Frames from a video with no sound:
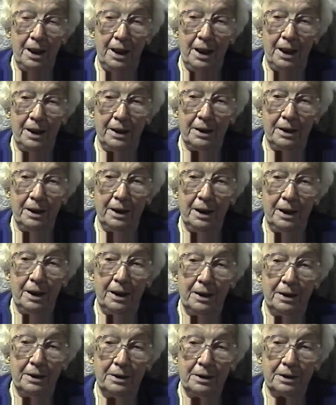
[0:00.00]
And
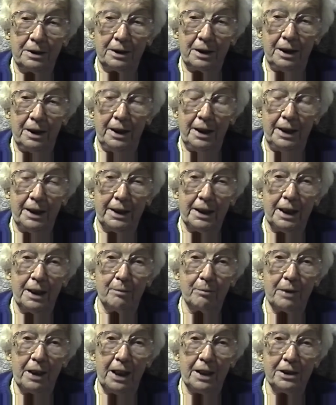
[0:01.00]
he
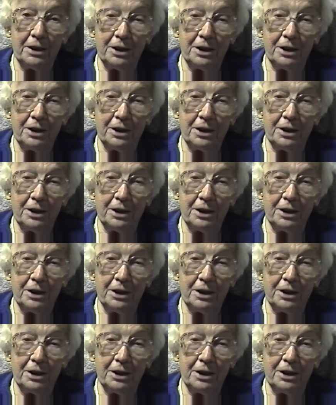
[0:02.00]
came down